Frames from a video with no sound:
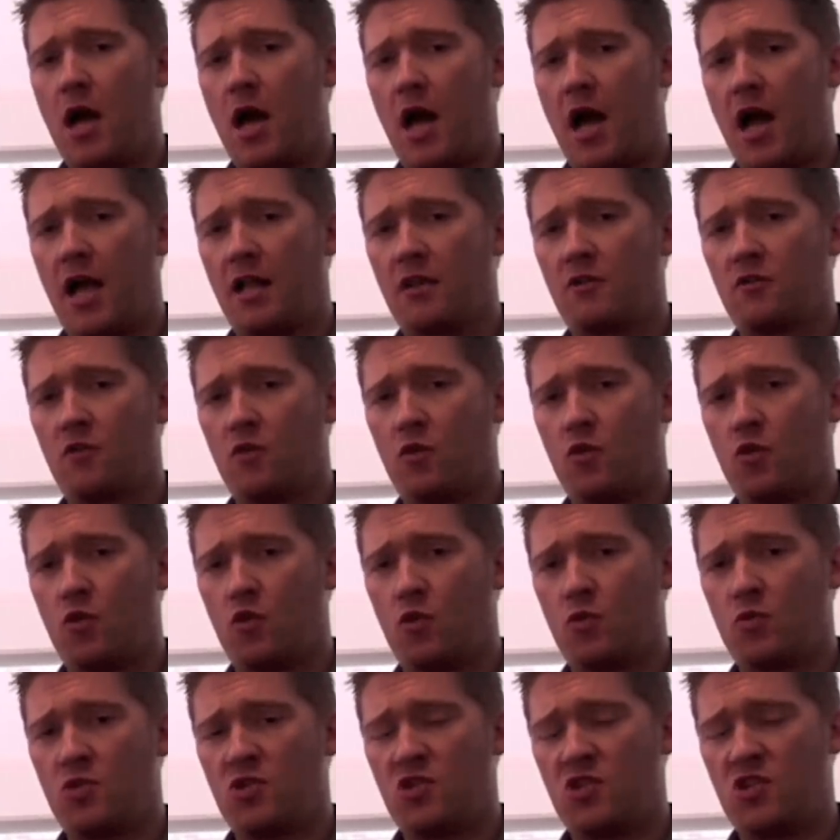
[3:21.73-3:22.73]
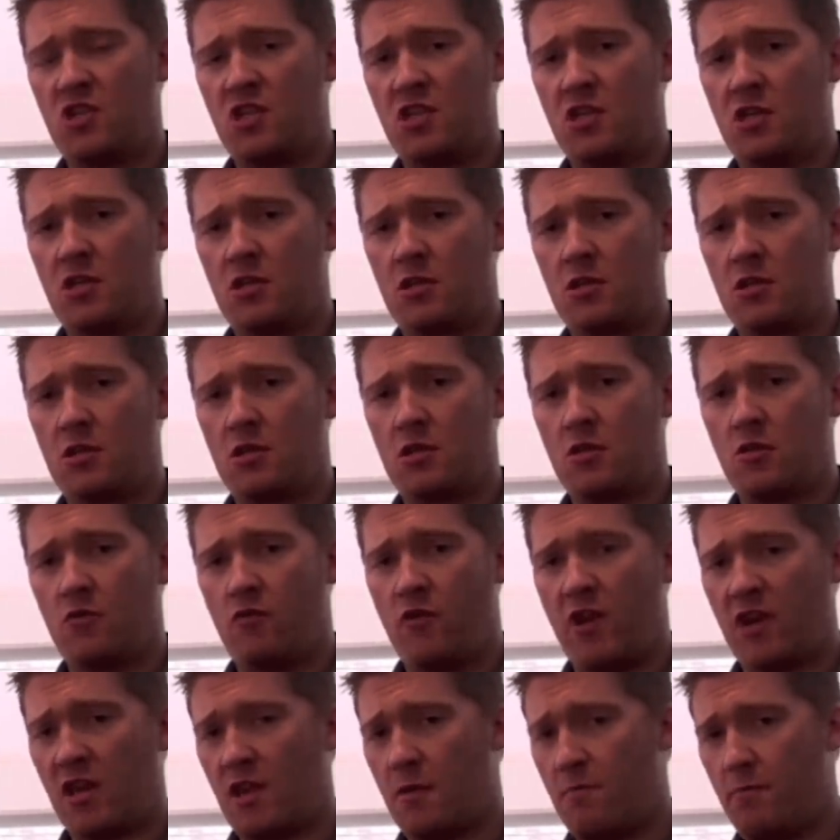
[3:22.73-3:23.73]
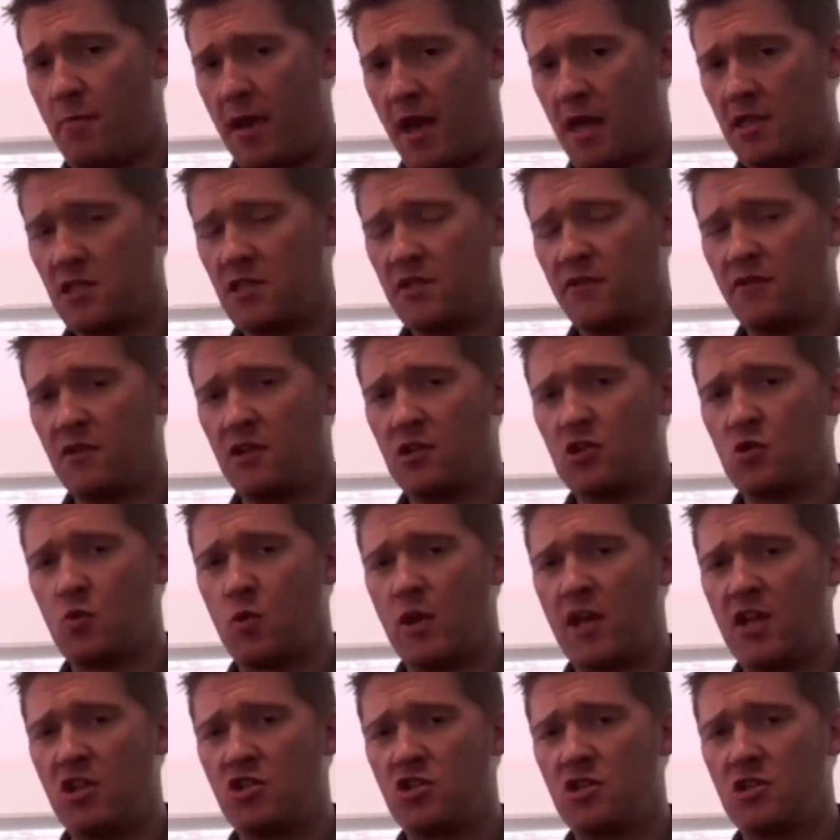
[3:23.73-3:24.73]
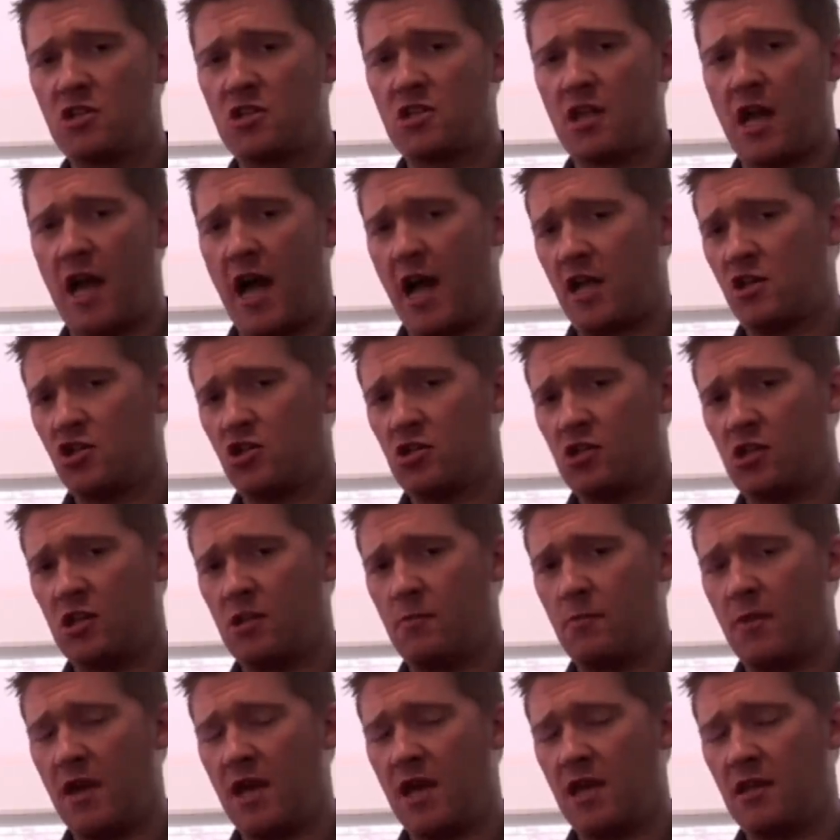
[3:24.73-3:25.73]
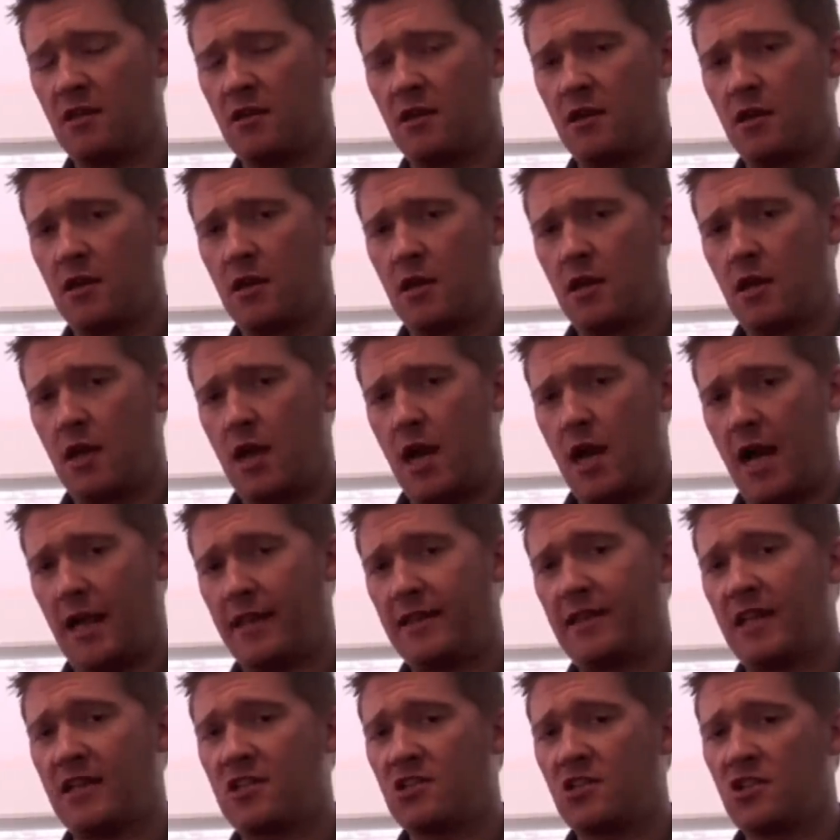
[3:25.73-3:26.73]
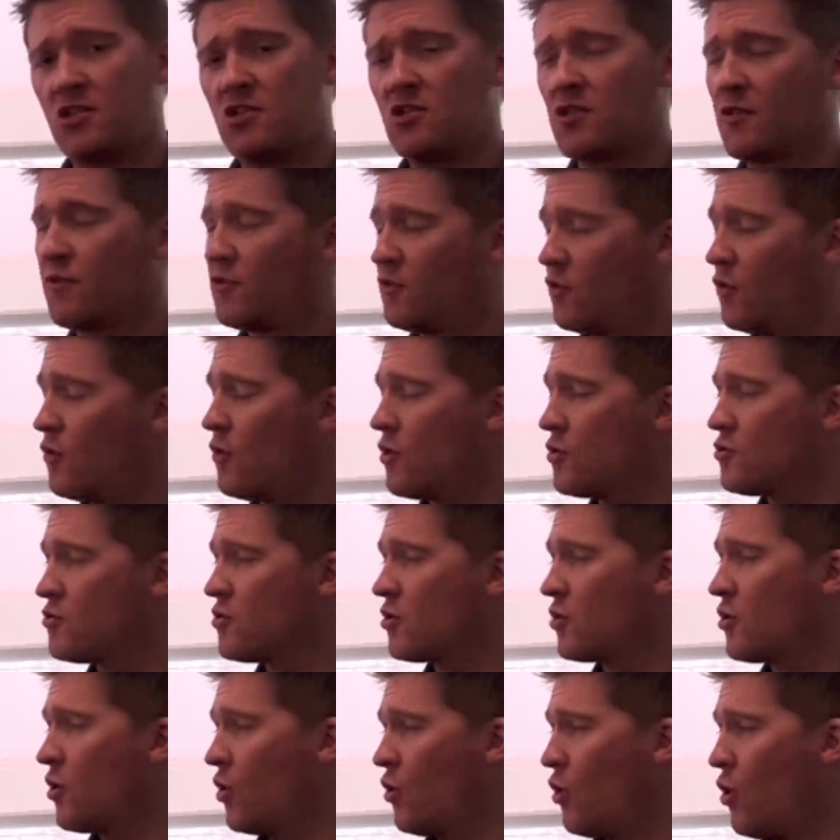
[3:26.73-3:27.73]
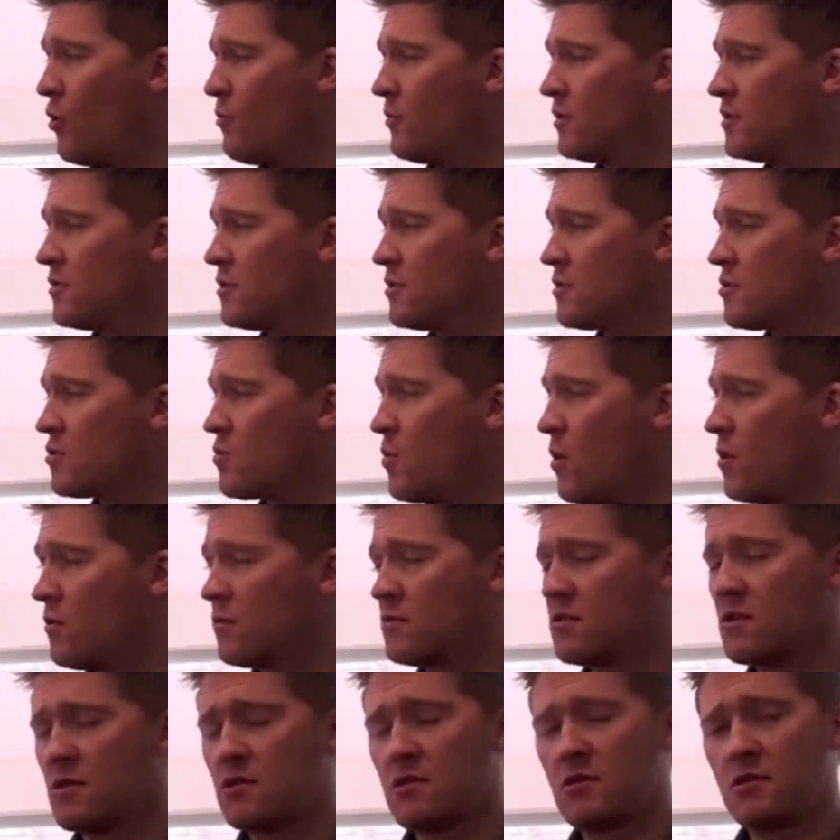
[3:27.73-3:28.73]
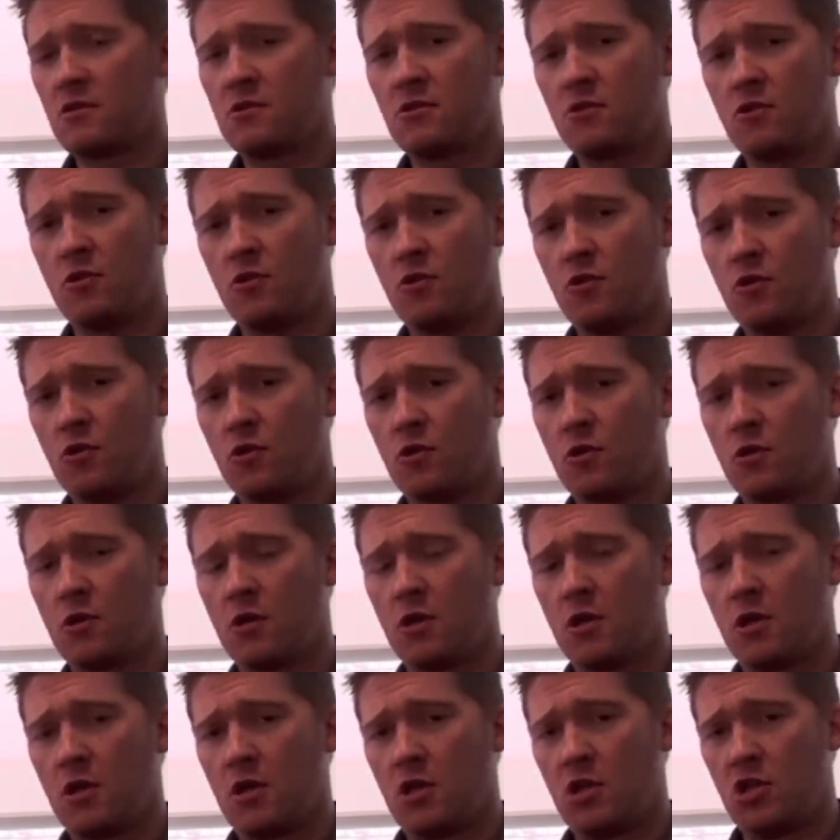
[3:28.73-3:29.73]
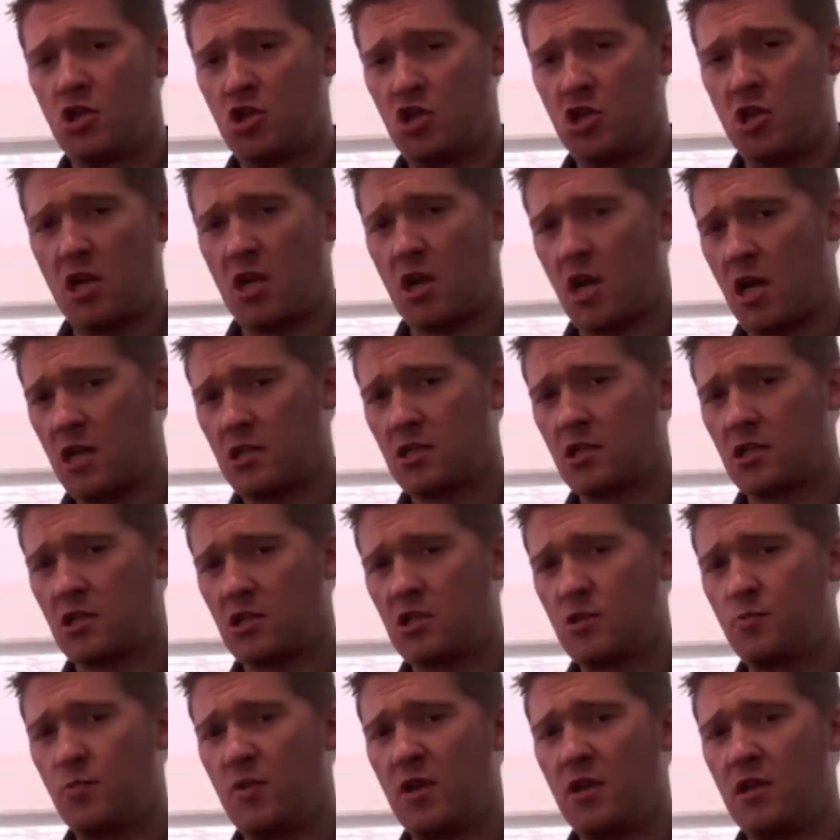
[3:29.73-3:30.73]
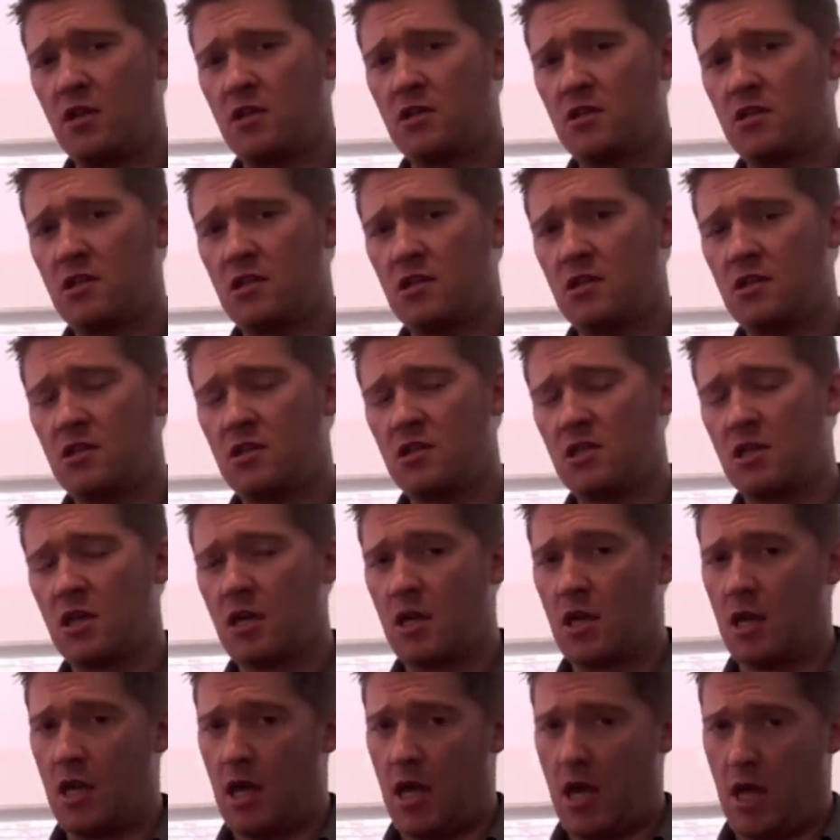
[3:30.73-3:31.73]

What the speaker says: and who was seeking recompense for his wages actually made a distance of 200 kilometres, Walton, to share his experiences